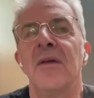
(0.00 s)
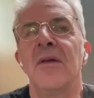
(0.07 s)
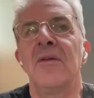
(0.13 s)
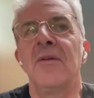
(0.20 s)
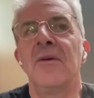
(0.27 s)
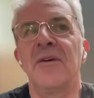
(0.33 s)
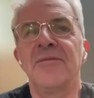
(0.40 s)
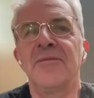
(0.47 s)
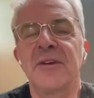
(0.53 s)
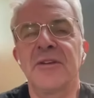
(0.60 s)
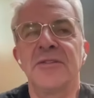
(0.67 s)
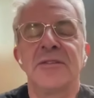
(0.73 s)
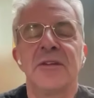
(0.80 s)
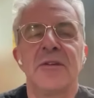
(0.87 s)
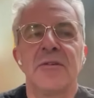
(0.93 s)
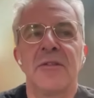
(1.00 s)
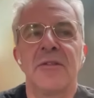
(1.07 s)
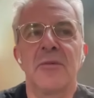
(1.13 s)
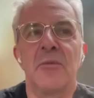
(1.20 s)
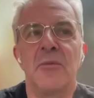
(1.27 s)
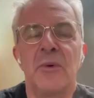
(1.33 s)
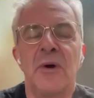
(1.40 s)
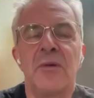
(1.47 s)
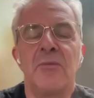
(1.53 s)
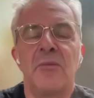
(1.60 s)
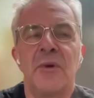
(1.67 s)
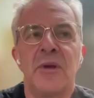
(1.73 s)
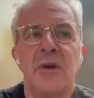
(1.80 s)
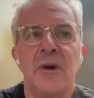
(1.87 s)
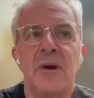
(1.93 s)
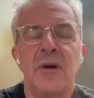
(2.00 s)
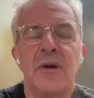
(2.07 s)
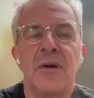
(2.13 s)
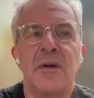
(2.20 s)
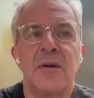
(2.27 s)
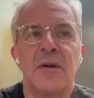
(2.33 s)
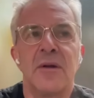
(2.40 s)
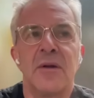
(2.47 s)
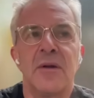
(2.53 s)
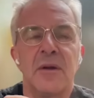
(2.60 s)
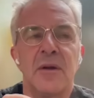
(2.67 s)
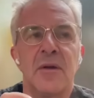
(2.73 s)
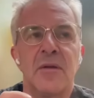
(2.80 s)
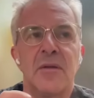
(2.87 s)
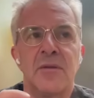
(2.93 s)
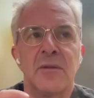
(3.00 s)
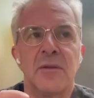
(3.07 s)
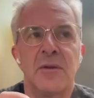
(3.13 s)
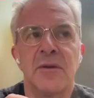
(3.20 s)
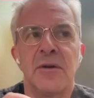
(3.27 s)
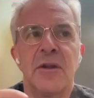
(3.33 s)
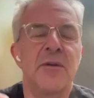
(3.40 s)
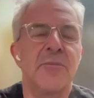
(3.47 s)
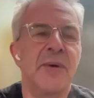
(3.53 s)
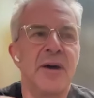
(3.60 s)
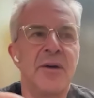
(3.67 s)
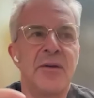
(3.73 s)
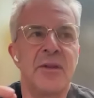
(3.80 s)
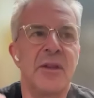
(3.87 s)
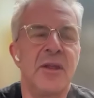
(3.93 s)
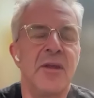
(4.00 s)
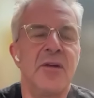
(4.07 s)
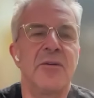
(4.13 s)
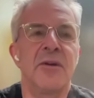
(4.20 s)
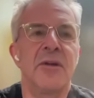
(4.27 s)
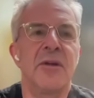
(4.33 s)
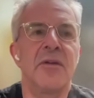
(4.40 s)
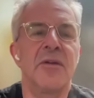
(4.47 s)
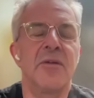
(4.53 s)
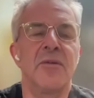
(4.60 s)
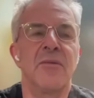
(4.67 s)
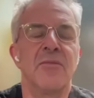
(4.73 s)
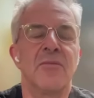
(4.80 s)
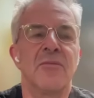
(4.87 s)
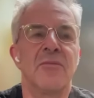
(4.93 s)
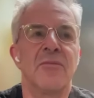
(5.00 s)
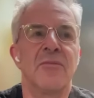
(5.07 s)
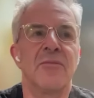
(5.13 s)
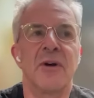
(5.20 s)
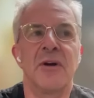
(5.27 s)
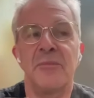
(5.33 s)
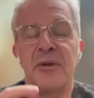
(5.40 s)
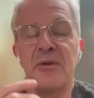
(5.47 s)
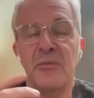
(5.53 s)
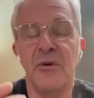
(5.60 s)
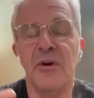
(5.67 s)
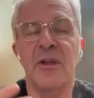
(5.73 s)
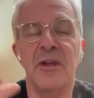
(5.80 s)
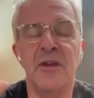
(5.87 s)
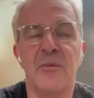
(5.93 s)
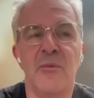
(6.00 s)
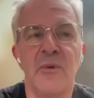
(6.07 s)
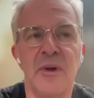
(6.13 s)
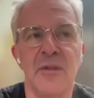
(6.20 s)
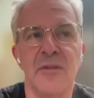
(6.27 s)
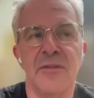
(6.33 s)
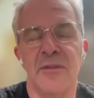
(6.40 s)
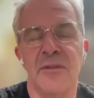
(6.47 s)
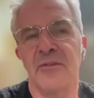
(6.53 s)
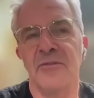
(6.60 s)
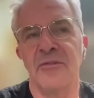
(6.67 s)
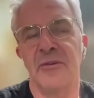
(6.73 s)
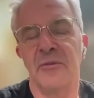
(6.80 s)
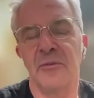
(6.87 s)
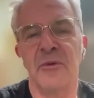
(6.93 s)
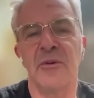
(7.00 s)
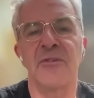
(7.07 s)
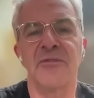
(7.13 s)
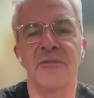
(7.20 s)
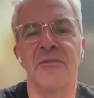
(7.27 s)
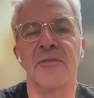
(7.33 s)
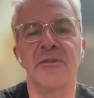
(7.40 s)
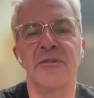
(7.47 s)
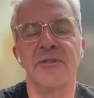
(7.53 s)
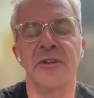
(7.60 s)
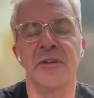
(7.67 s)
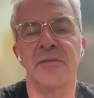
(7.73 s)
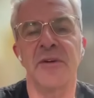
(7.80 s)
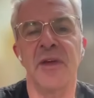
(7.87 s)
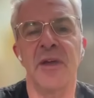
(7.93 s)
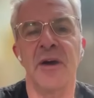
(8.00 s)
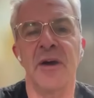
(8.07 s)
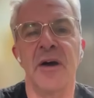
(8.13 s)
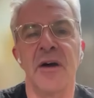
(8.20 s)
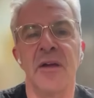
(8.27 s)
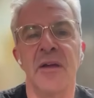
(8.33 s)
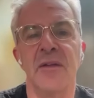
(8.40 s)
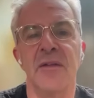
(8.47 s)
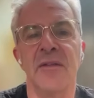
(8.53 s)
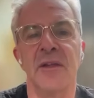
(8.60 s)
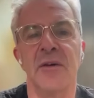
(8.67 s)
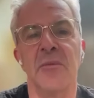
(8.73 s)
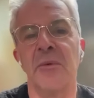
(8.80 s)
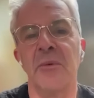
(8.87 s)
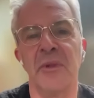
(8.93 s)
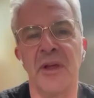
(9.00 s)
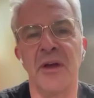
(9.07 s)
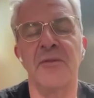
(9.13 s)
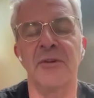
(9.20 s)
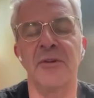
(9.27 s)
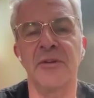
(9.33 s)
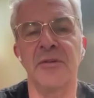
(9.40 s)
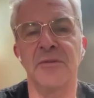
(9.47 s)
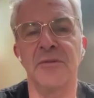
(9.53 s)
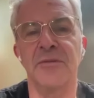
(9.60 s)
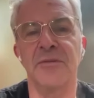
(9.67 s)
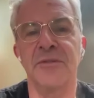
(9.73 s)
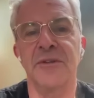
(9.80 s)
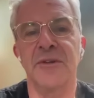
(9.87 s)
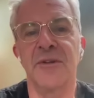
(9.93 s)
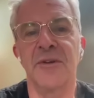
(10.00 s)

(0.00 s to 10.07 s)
you have to consider that what we are learning about and hearing from and working with is the worst version of AI that we will ever use.